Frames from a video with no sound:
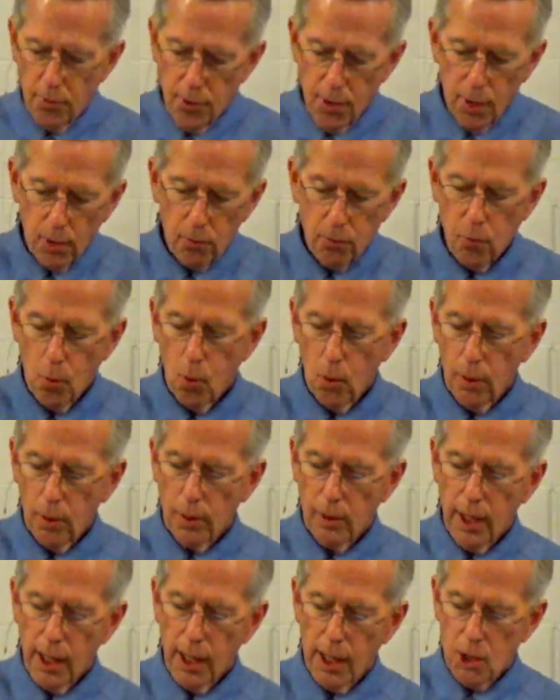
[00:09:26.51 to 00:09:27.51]

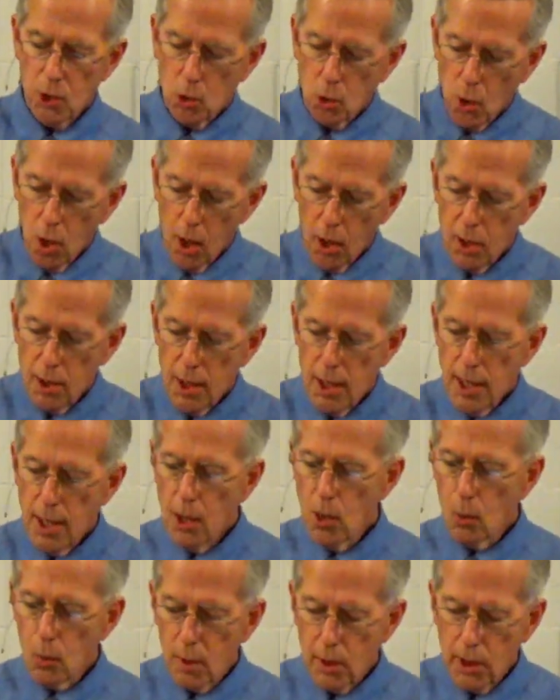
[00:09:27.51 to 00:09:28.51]
Therefore, let us draw
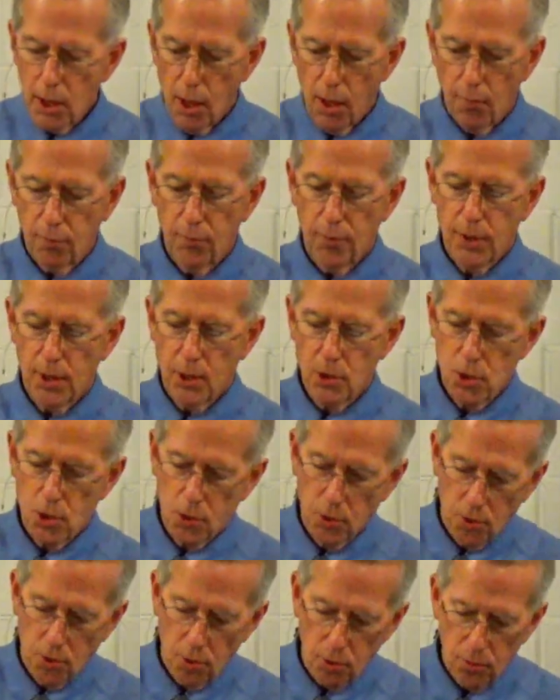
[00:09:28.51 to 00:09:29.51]
near with
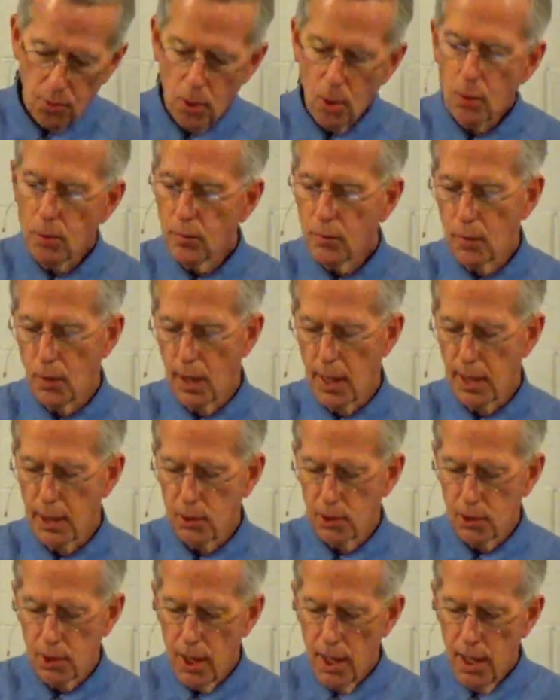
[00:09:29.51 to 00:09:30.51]
confidence to the throne of
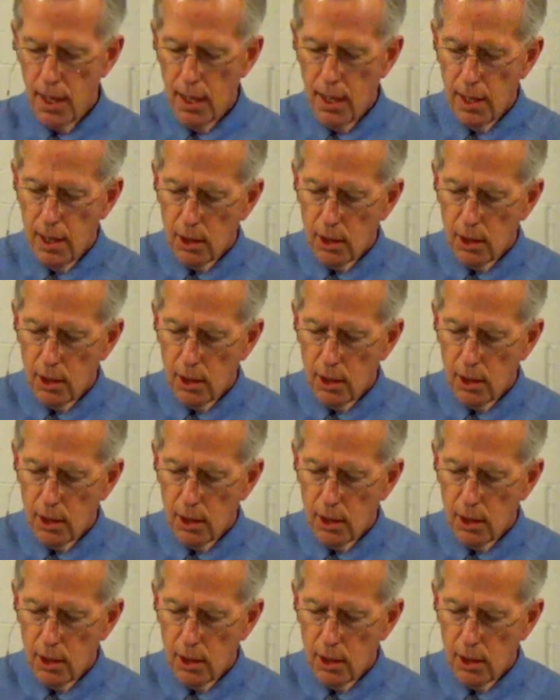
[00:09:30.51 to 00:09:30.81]
grace